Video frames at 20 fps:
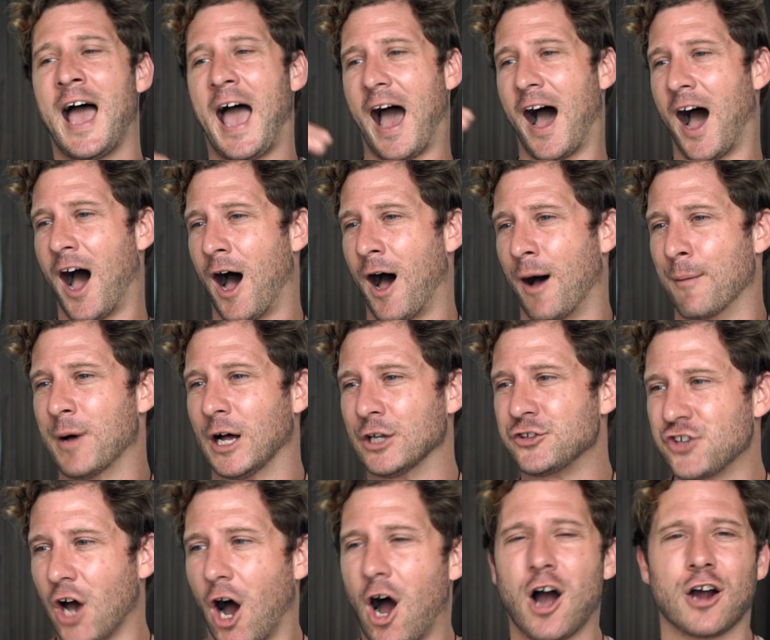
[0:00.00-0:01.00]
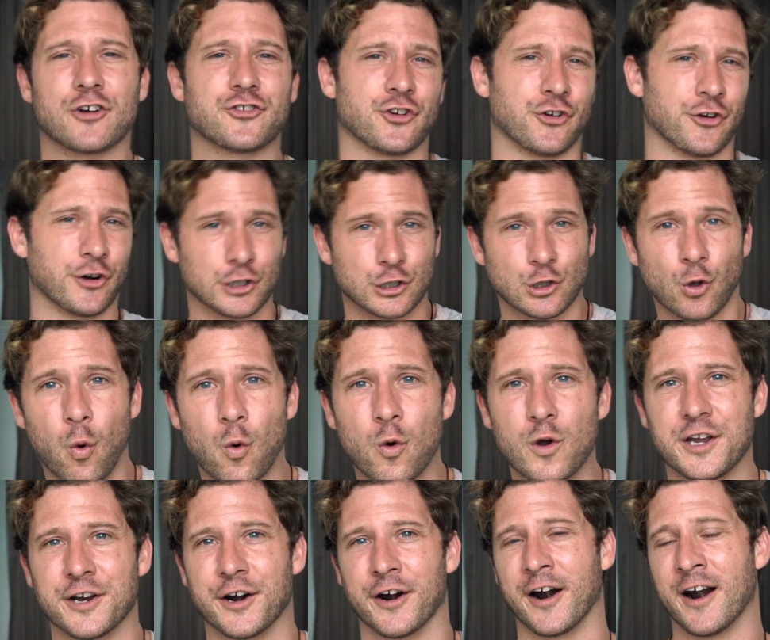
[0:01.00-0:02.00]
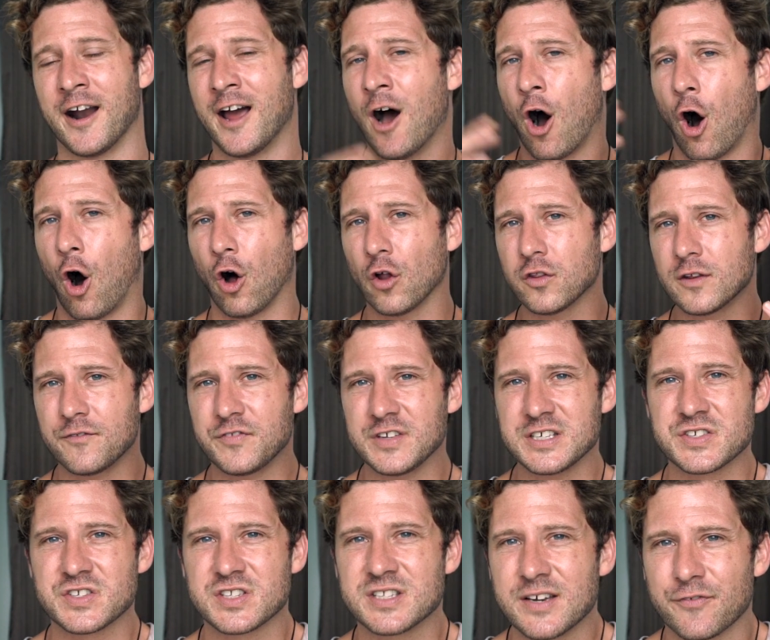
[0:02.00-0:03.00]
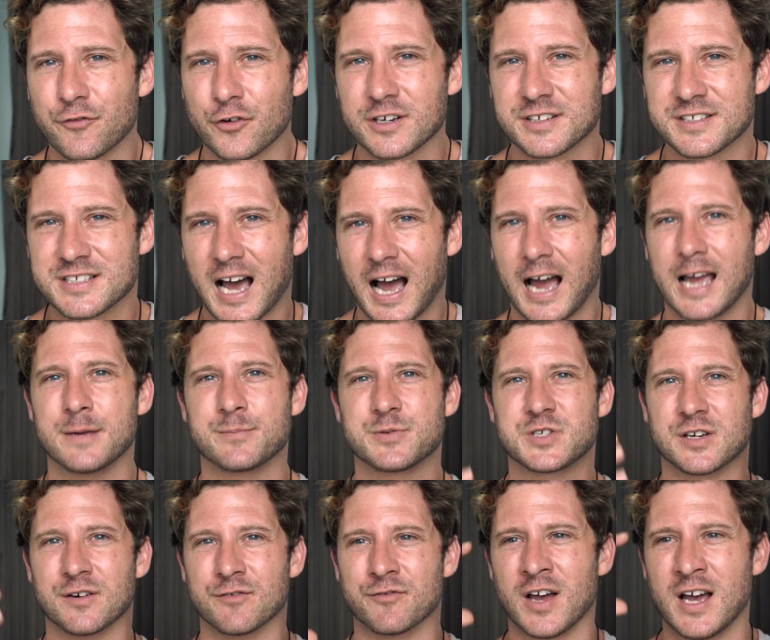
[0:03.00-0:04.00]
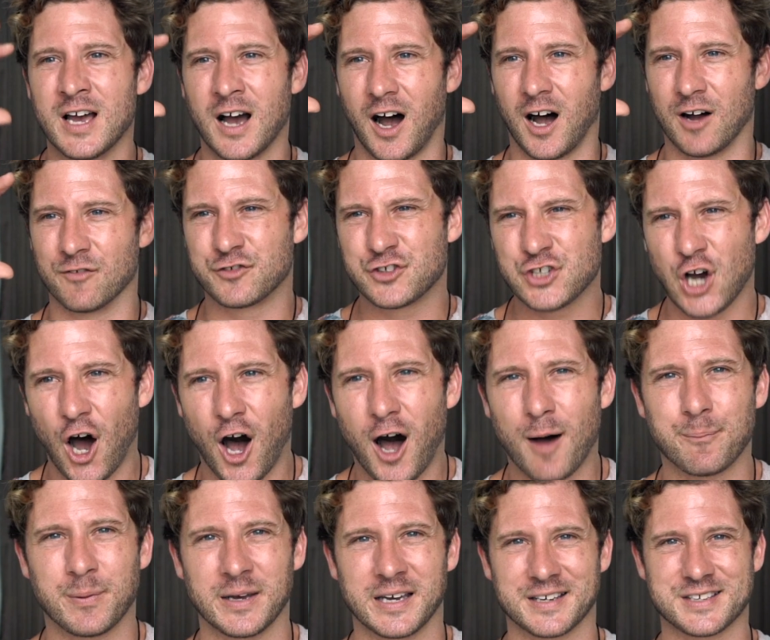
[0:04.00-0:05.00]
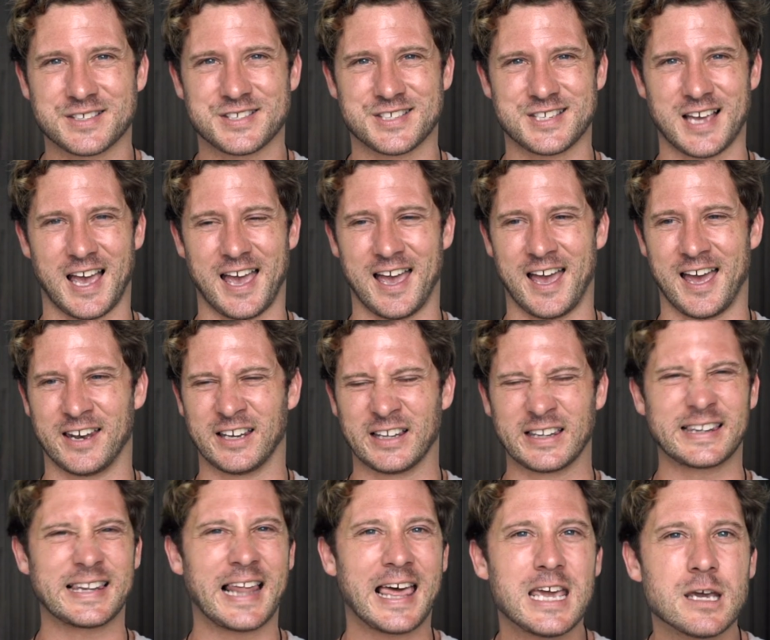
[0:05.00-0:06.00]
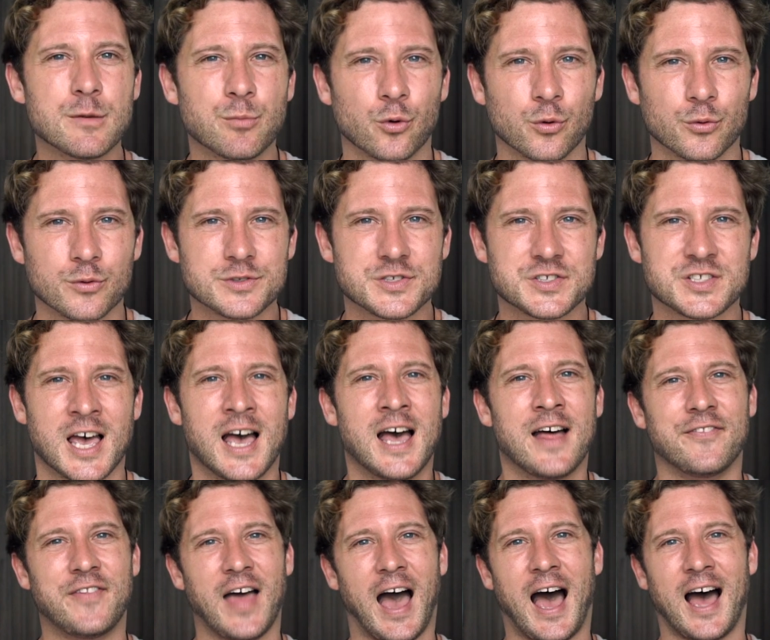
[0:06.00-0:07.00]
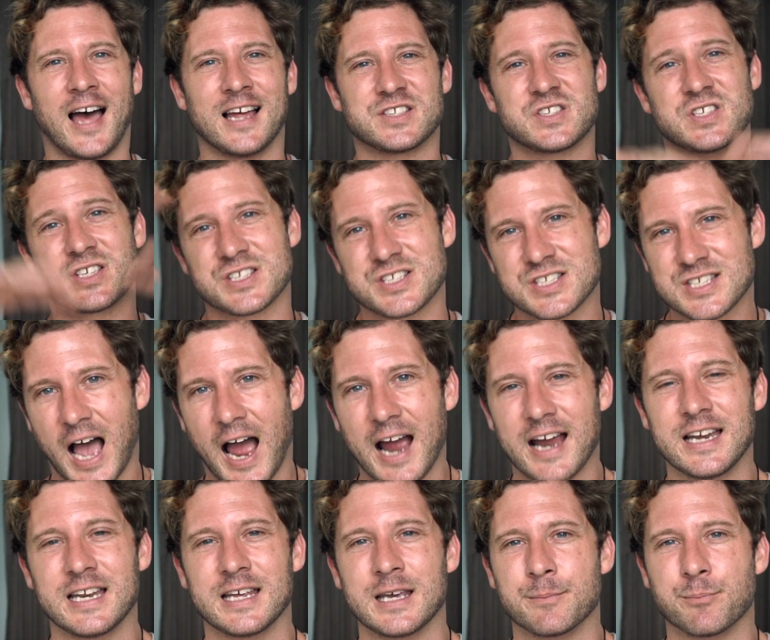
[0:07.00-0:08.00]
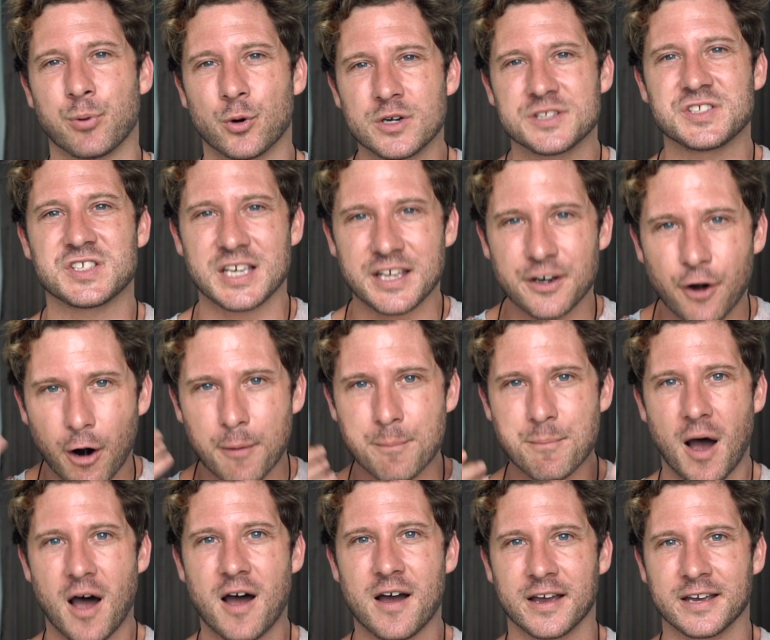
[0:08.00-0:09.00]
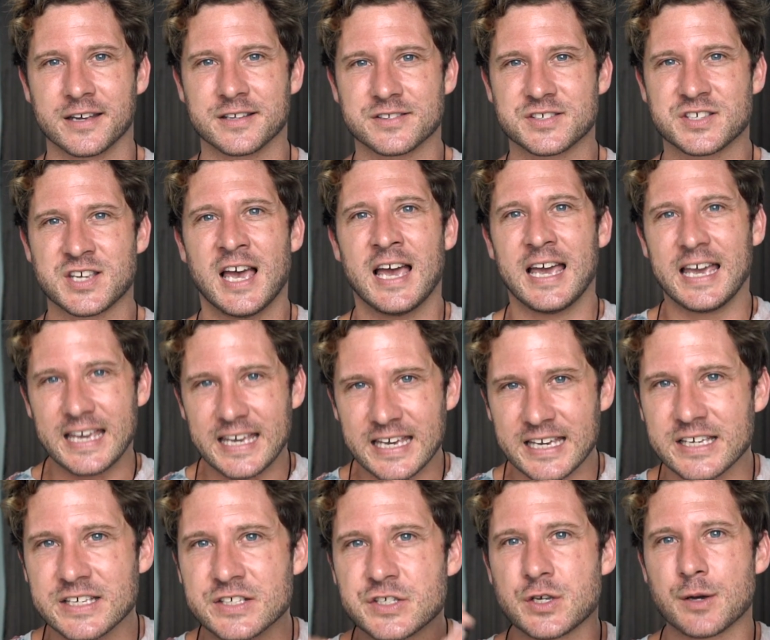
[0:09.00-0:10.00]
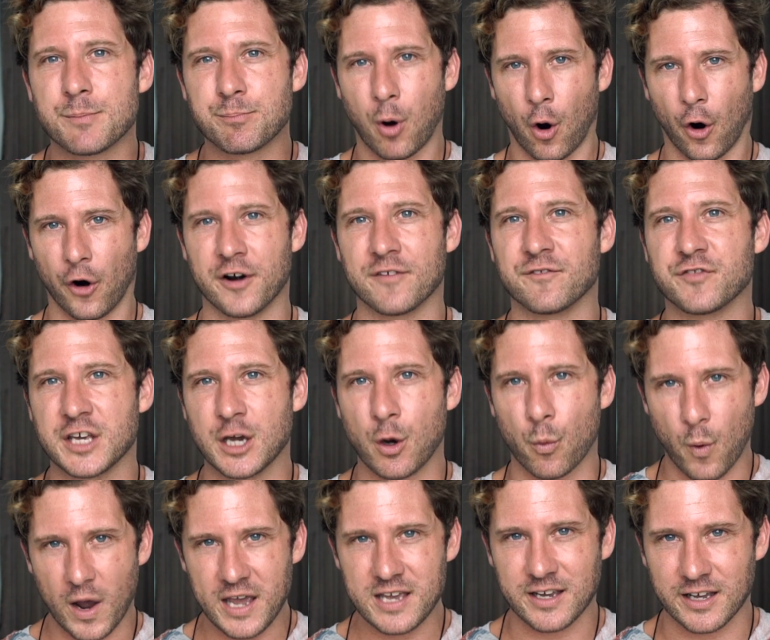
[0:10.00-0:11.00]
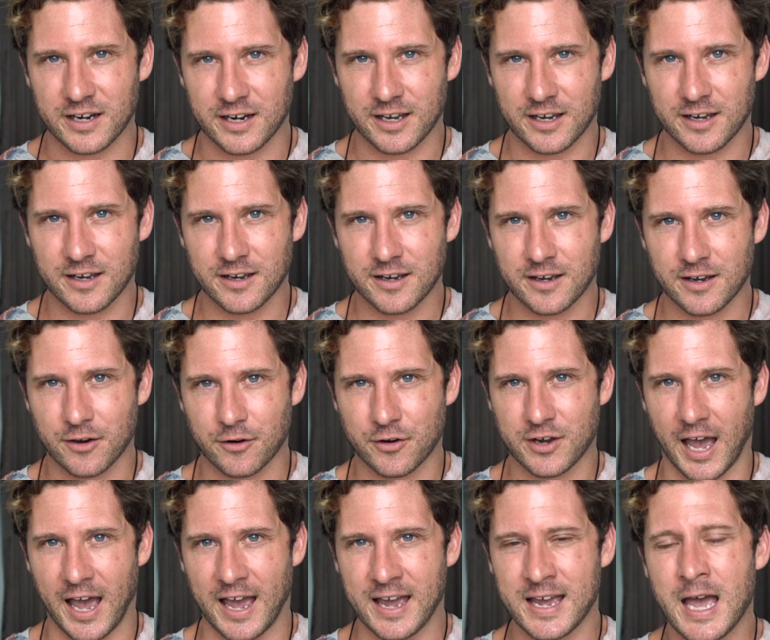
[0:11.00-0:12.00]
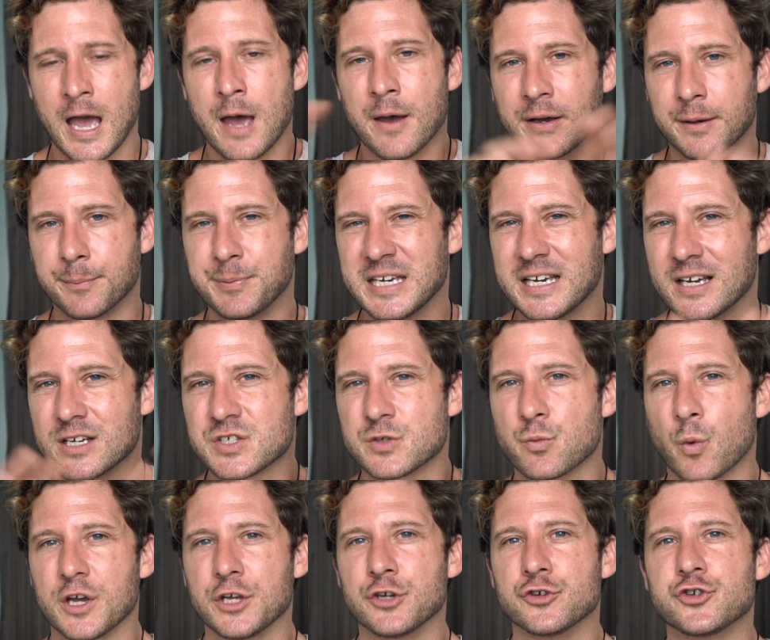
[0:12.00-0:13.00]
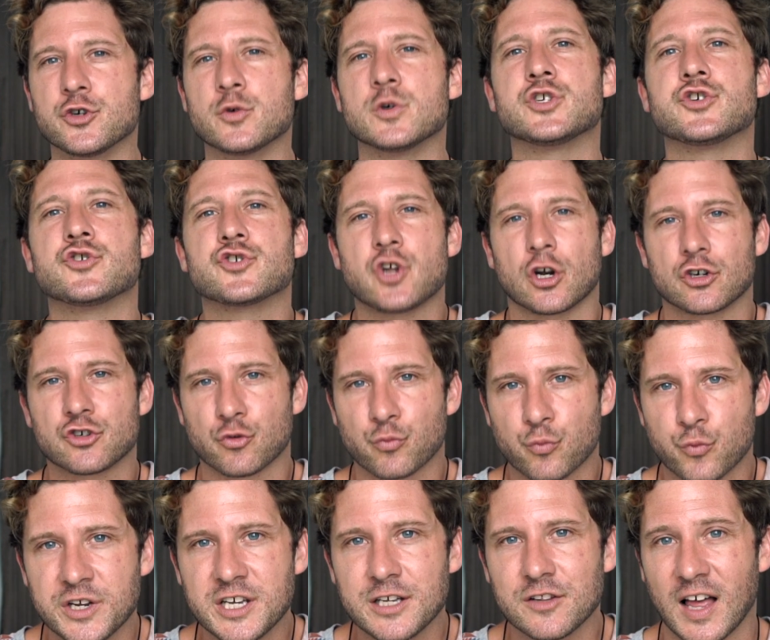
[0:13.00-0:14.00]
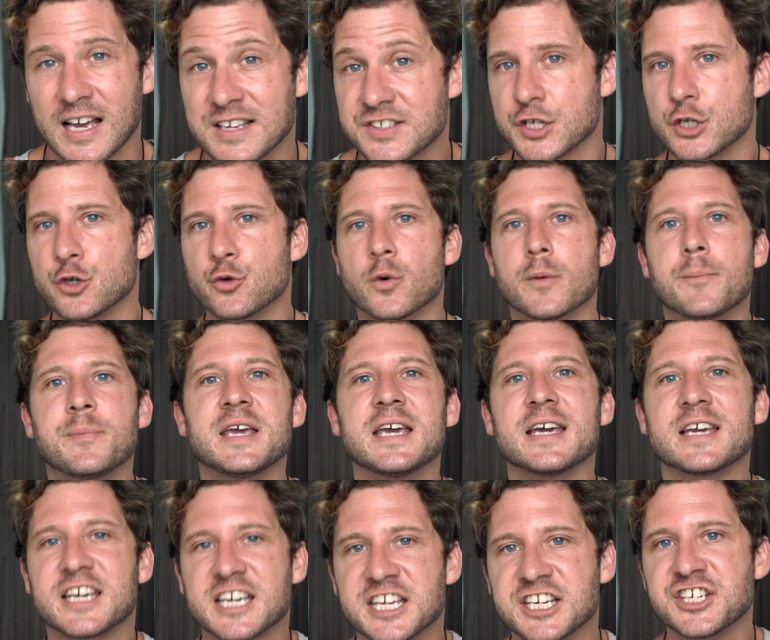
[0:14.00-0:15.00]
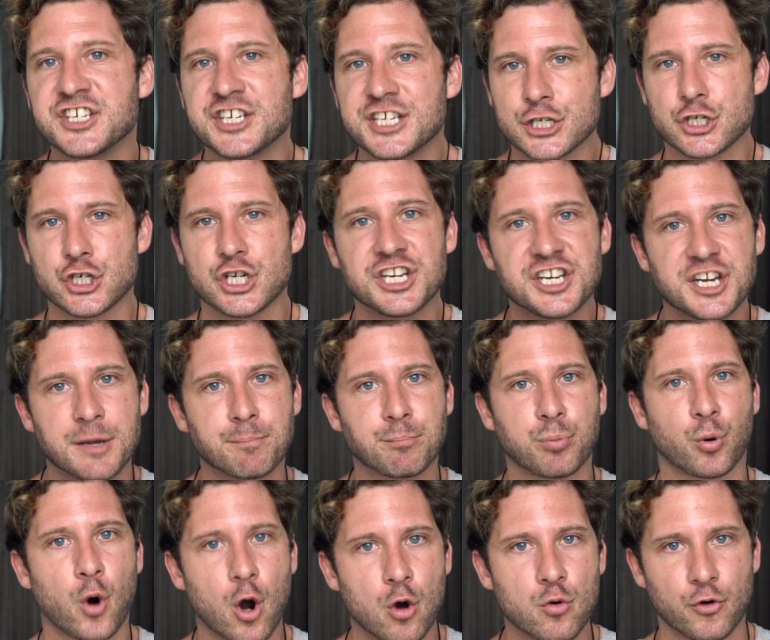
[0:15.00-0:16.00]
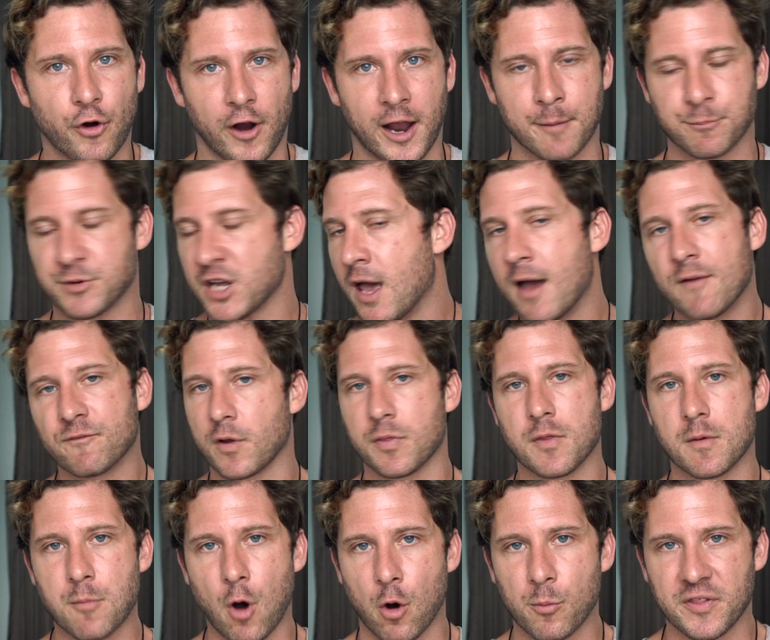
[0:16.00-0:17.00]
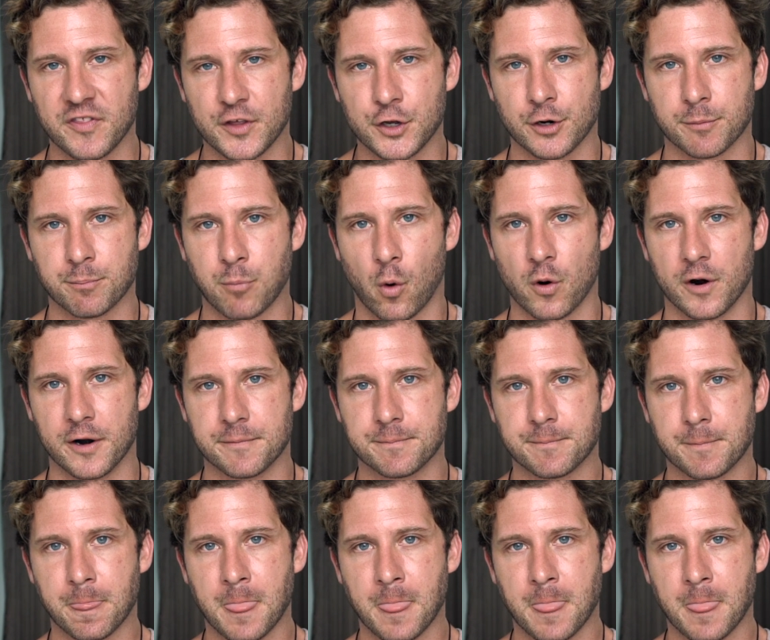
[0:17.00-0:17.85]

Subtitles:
a doctor, a lawyer, all of these different types of topics and labels that society puts in our minds is part of the awakening. Okay? Because what you do is you start to realize that you are being conditioned and programmed from the moment that you're born.